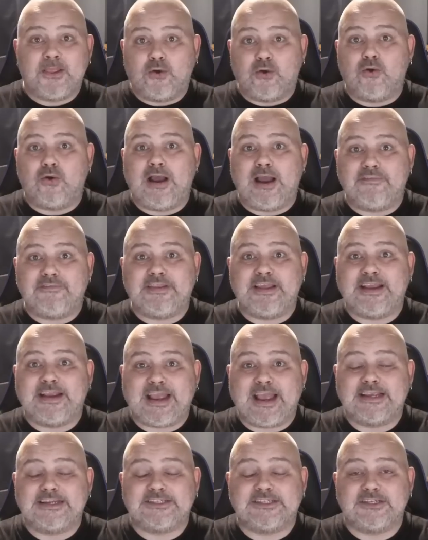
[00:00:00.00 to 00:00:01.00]
or have their
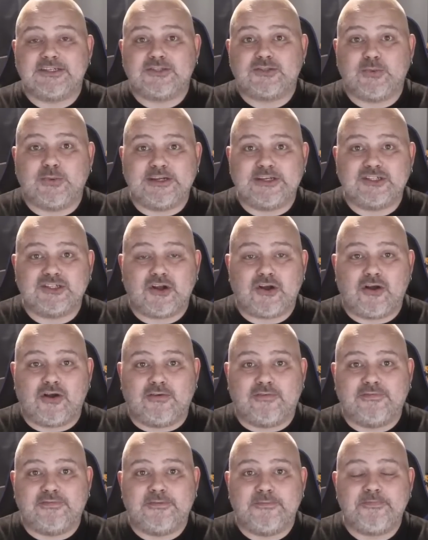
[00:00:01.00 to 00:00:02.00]
gas switched
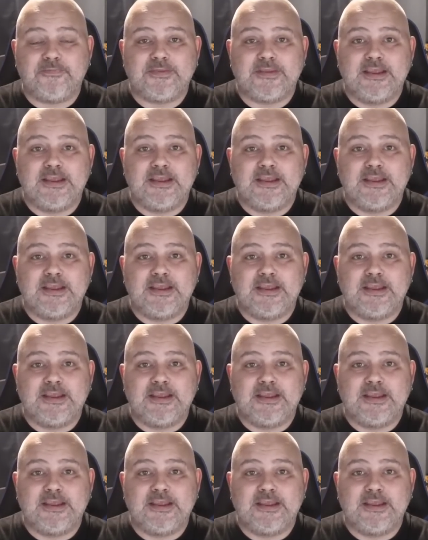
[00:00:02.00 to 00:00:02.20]
off.